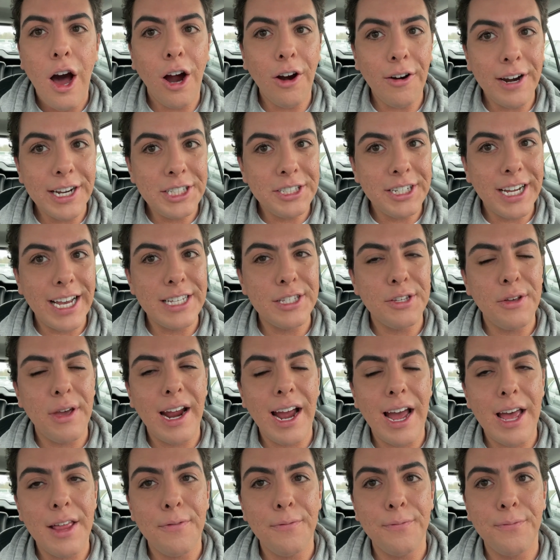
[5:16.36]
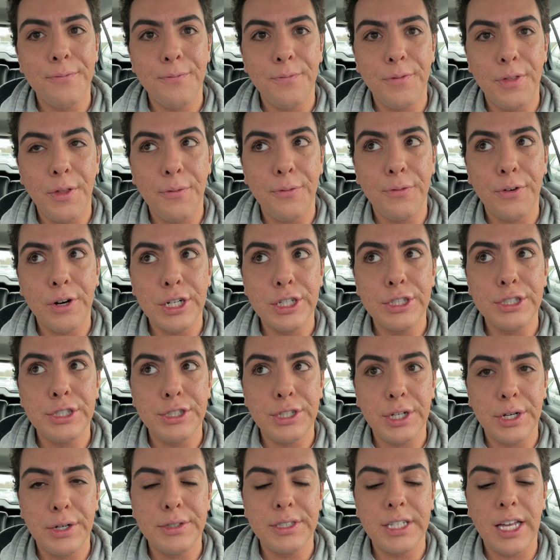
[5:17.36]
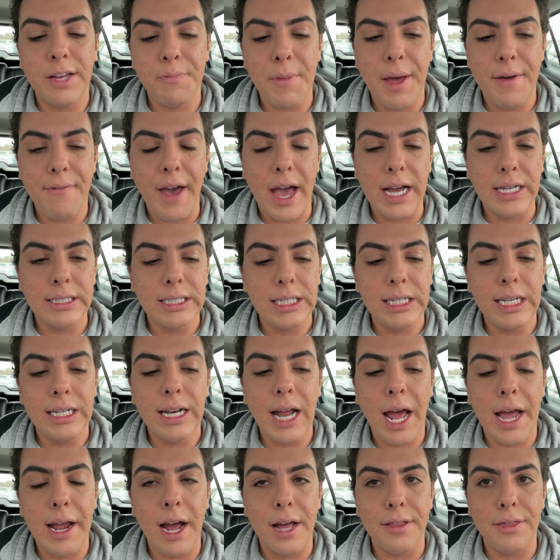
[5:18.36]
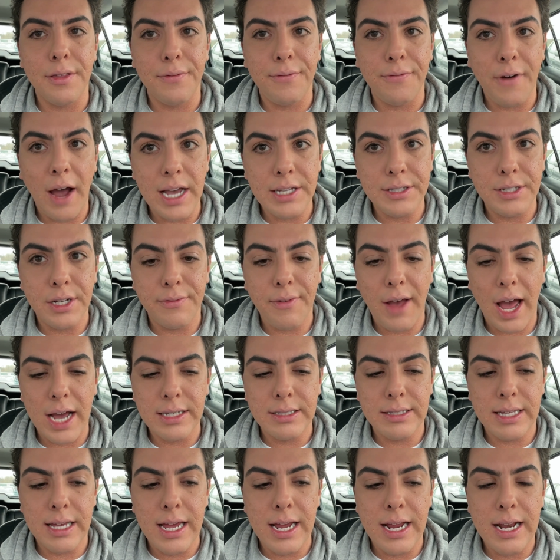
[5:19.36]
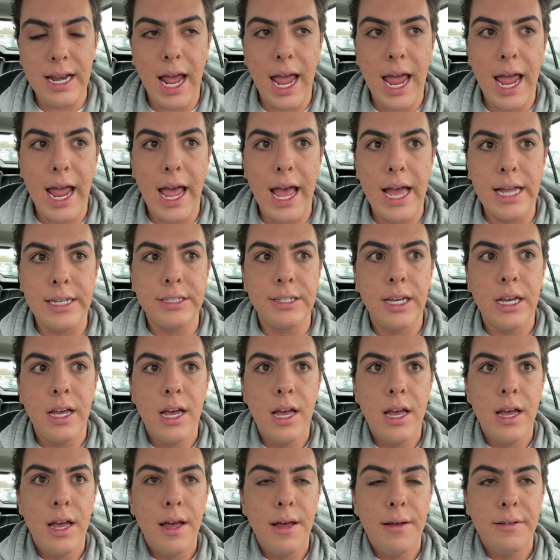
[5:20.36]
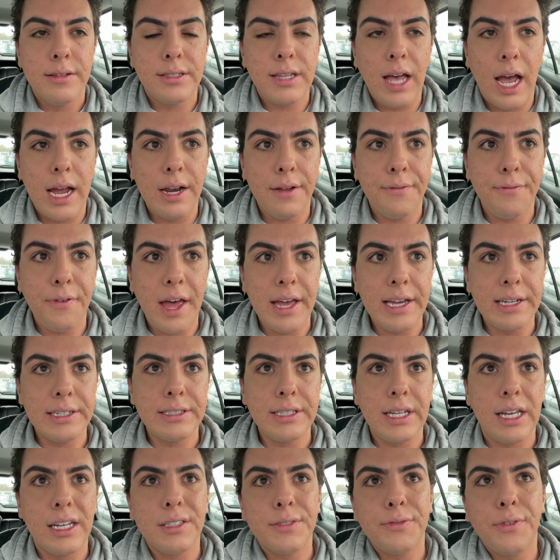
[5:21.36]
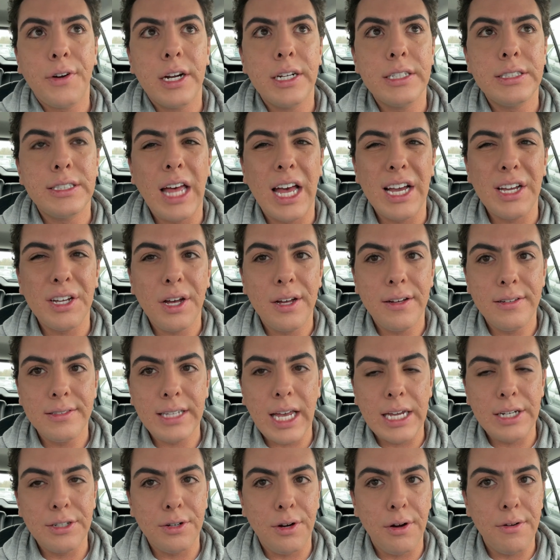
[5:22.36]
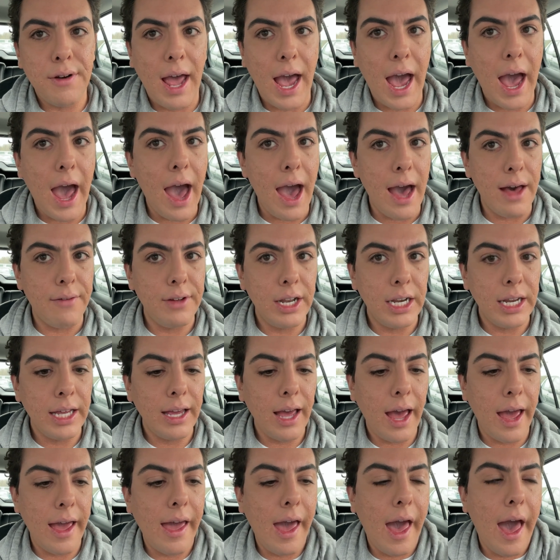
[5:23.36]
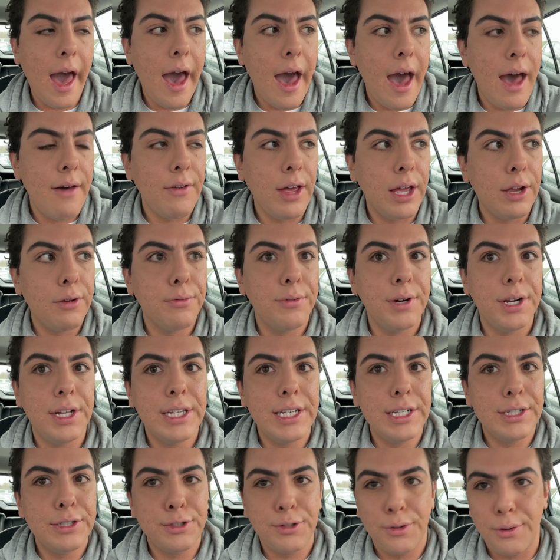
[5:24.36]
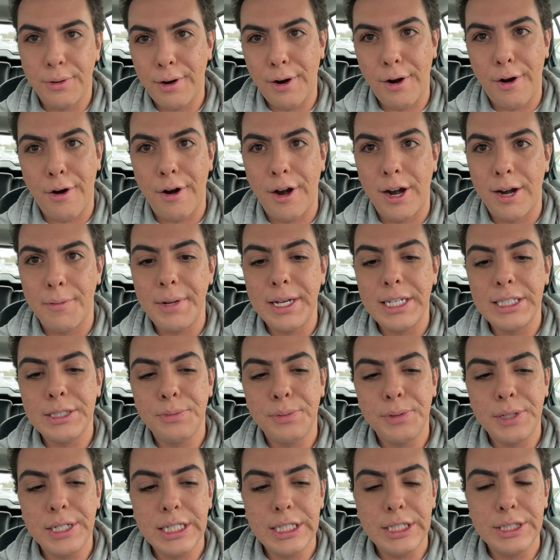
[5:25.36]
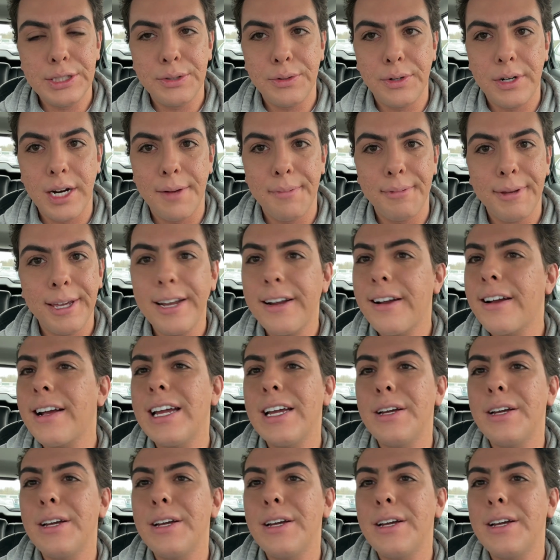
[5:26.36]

All right, you guys. So I got the first dose of my vaccine. I got the Pfizer vaccine, and side effects as far as that goes, I don't have any. I have a really sore arm. It's pretty sore up here.